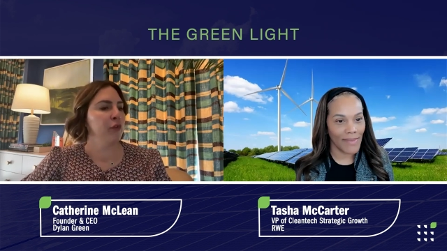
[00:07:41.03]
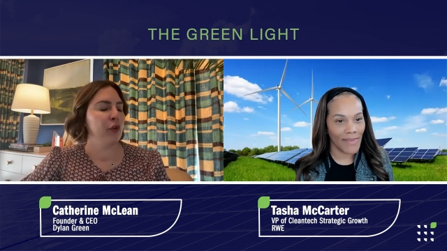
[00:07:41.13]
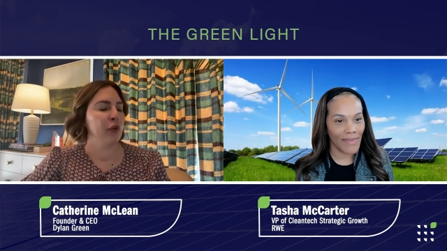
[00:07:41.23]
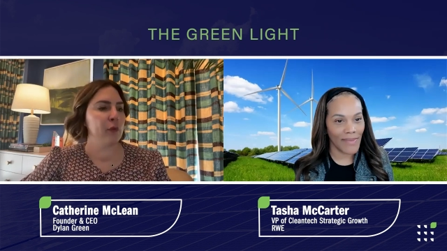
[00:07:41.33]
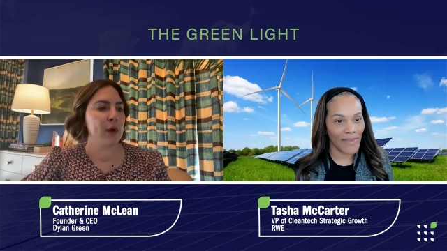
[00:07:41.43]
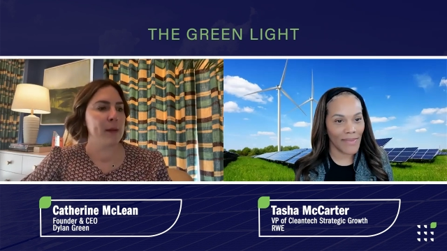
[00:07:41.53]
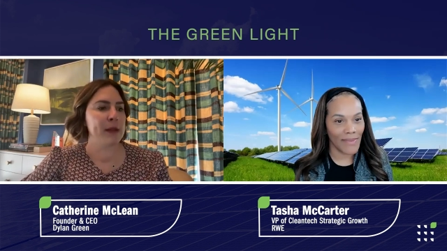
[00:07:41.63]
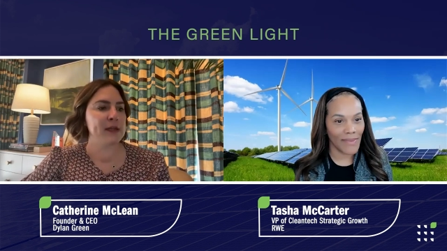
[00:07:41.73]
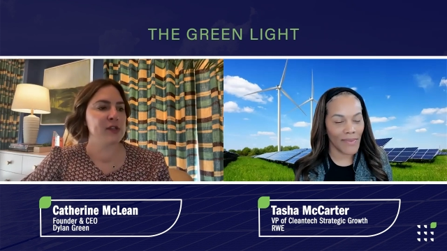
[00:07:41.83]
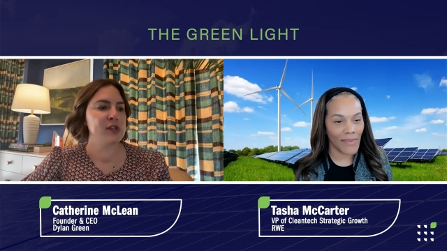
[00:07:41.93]
Speaker 1: You for i
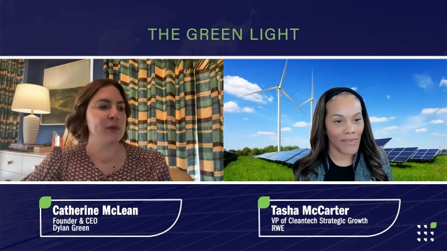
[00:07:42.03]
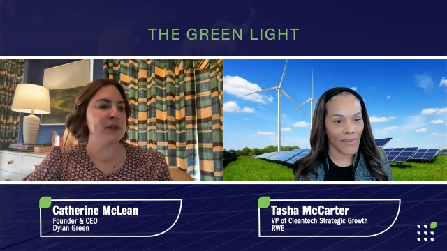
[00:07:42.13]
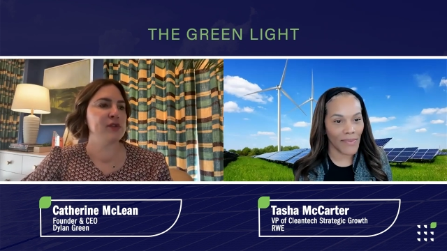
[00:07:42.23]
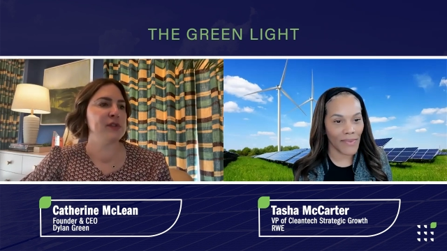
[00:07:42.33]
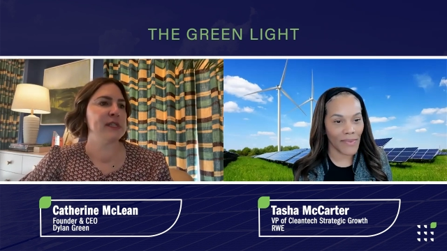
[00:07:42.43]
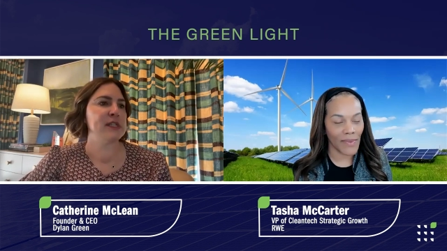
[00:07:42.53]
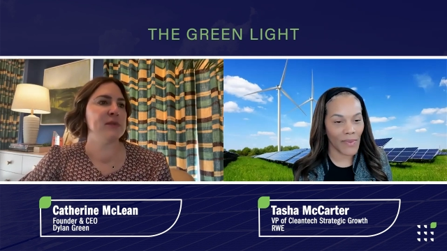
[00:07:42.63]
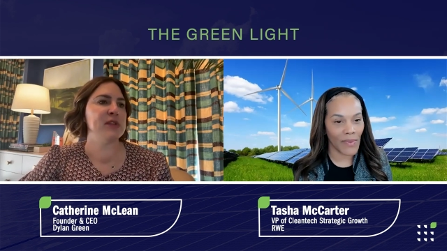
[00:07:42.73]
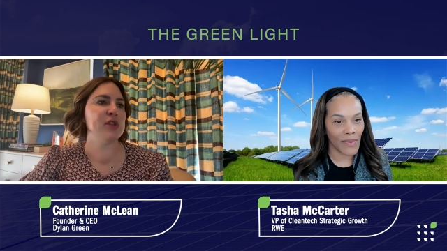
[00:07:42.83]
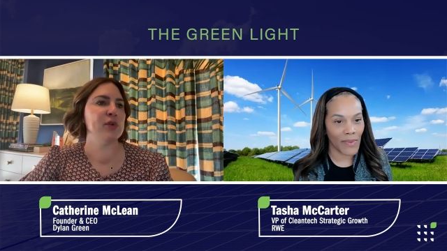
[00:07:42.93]
mean it's so interesting to
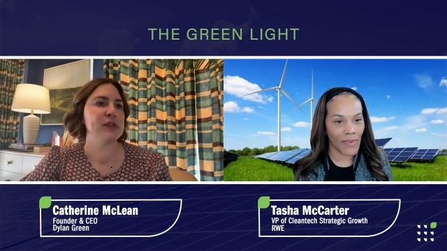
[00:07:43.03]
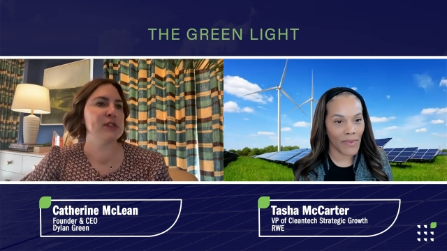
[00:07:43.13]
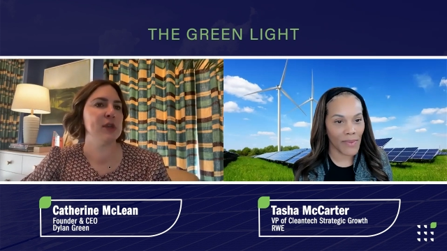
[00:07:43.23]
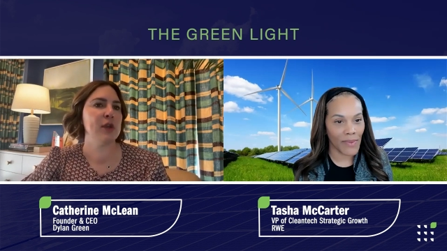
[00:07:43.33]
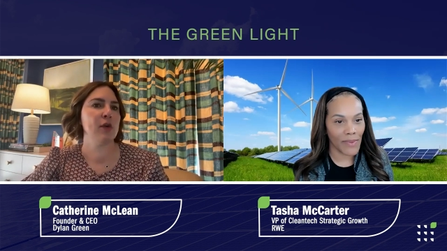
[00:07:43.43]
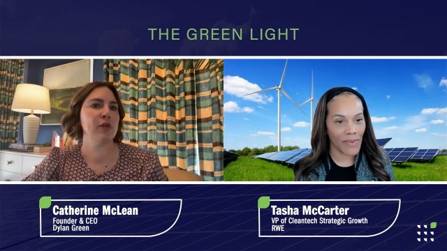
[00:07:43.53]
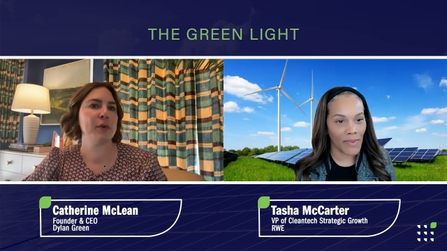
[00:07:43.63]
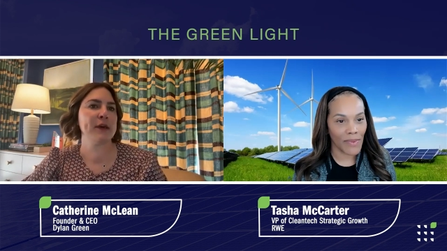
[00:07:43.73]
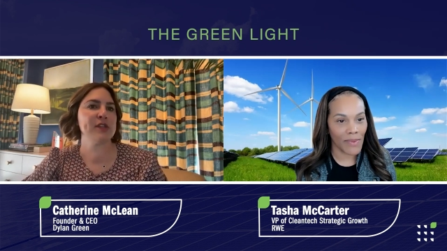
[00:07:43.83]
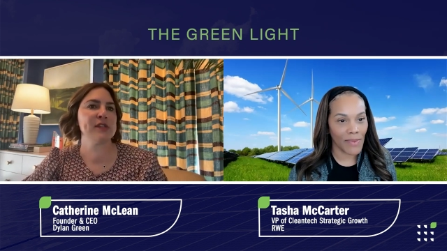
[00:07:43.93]
me too because the
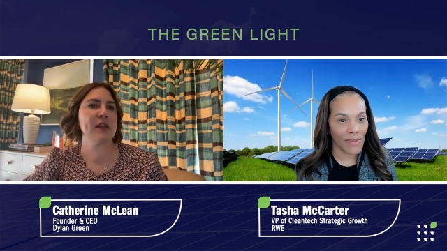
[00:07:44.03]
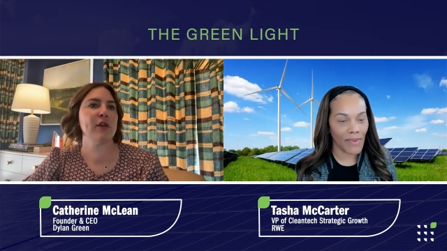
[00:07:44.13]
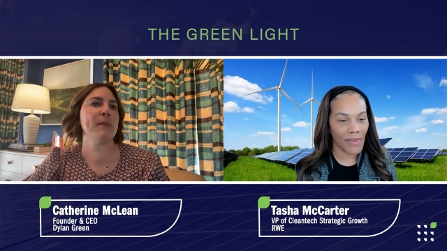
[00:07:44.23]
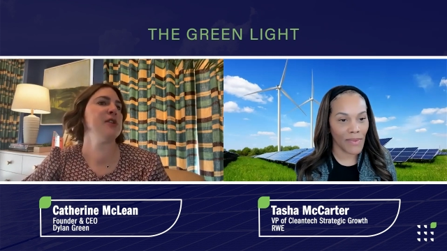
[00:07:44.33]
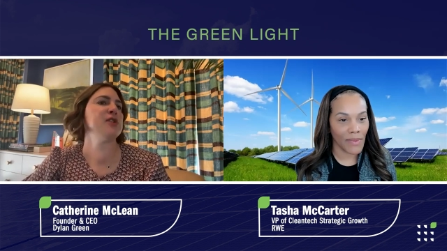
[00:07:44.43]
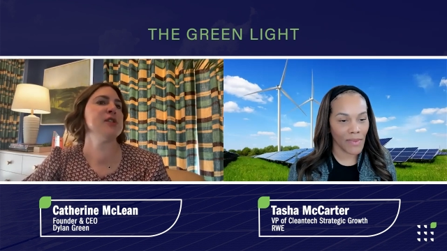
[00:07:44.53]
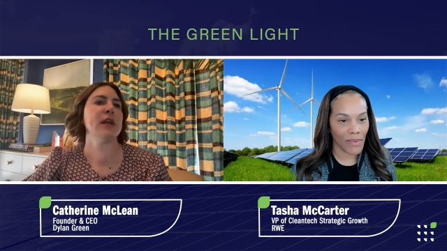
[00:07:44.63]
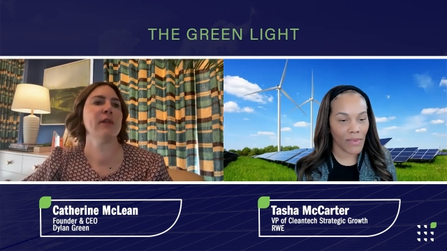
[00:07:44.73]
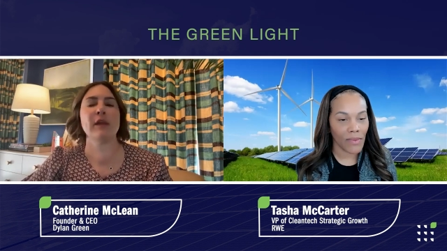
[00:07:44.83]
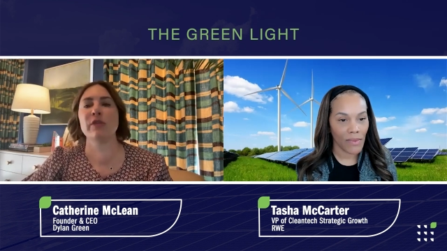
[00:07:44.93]
projects that you're
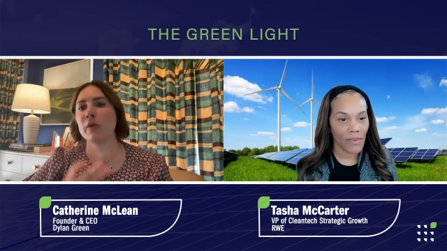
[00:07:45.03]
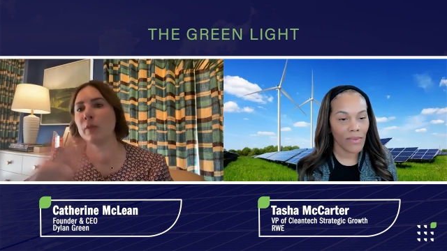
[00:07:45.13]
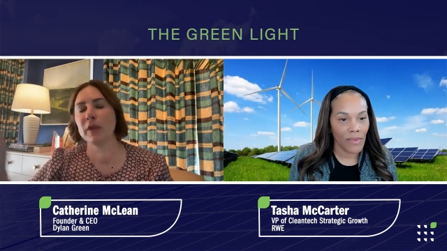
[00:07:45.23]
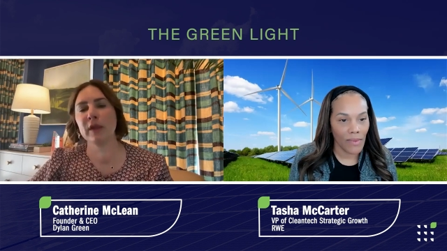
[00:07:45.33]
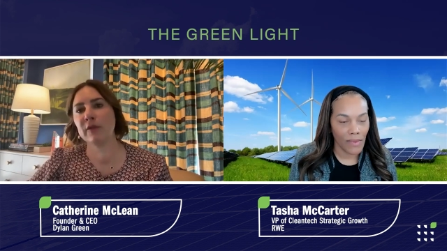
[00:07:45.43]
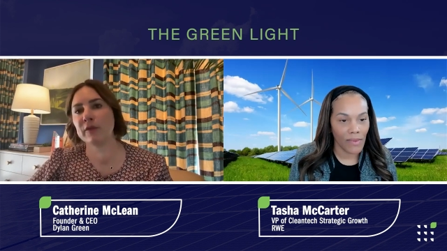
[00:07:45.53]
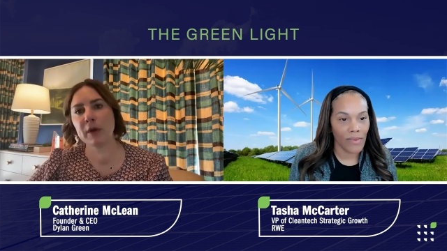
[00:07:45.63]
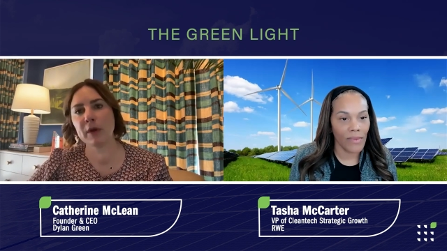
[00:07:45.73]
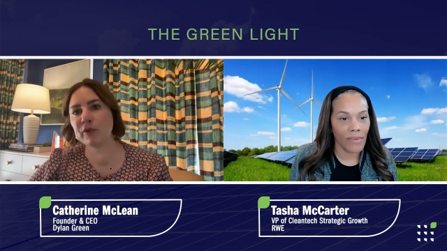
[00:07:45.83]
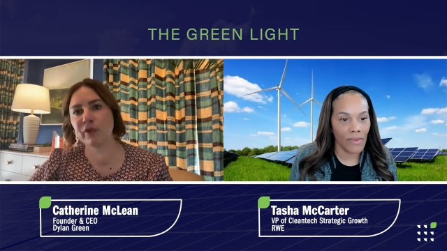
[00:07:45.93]
mentioning like they're really from
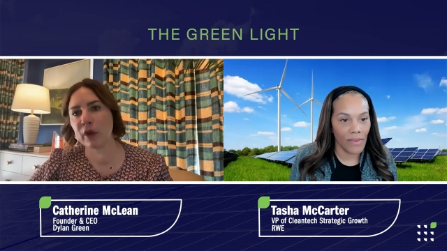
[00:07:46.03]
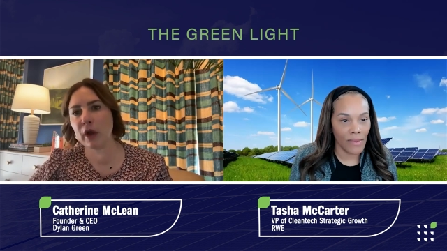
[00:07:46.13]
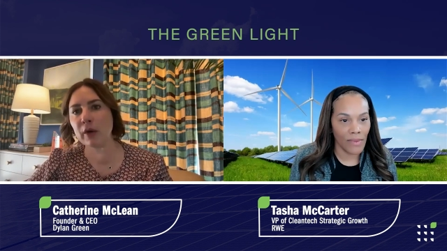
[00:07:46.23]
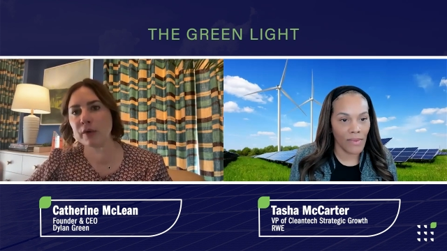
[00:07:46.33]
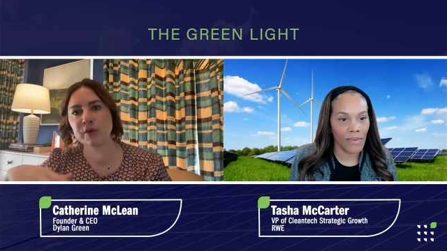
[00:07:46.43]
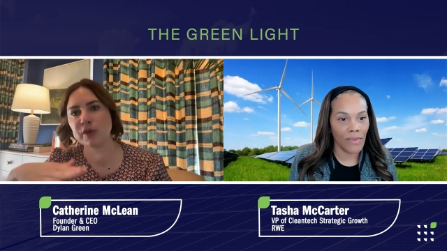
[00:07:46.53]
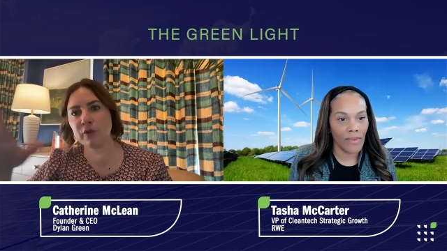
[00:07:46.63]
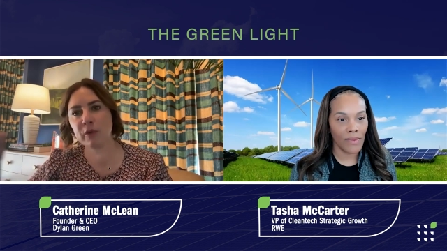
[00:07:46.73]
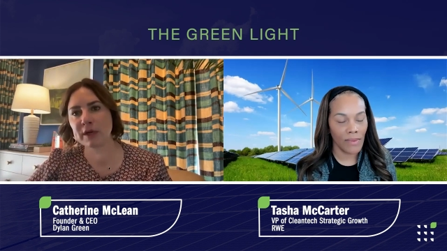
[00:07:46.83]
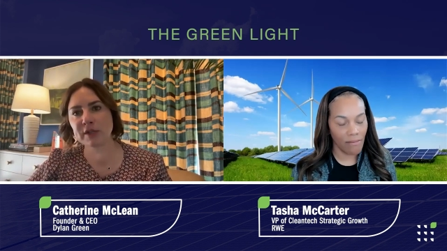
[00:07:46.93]
coast to coast
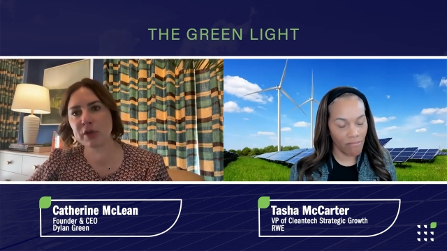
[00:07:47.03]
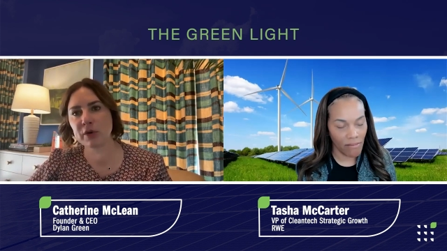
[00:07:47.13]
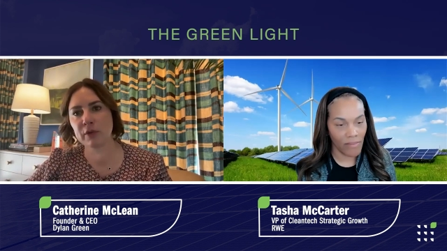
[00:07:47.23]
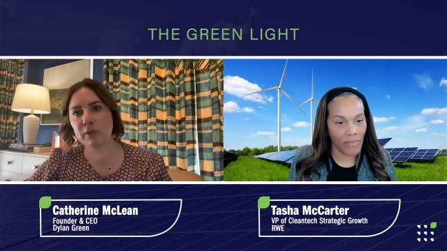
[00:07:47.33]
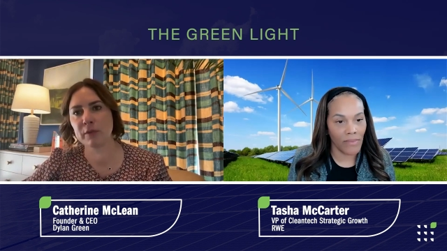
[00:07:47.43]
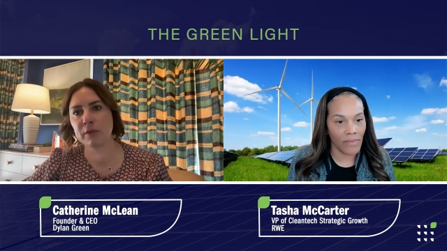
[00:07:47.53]
you've worked so